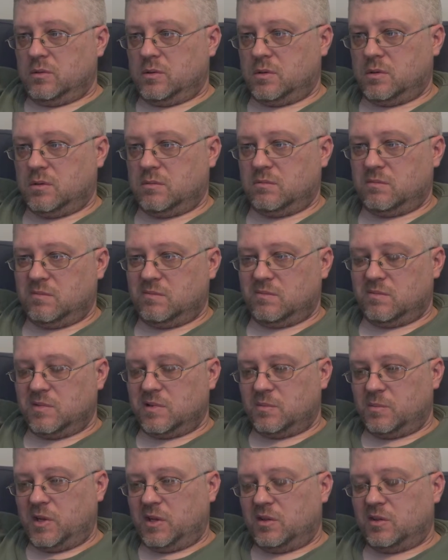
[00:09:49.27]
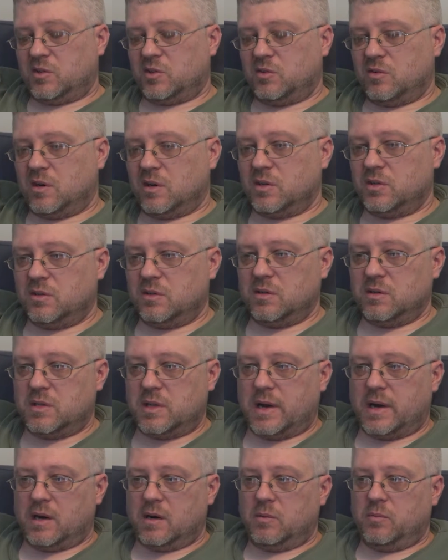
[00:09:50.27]
The structure is
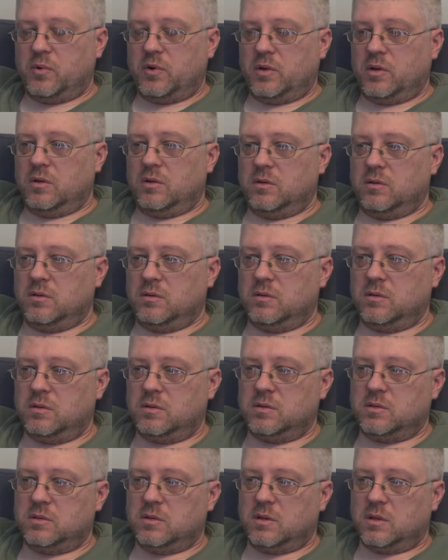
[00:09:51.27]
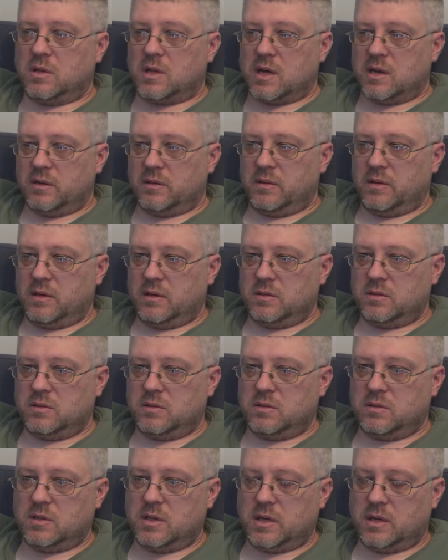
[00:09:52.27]
there, but there's a lot of
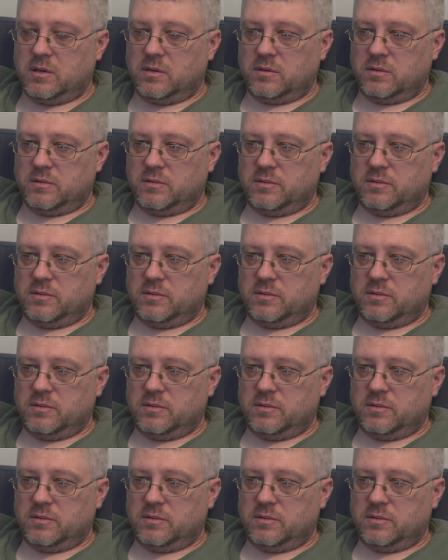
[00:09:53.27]
things that,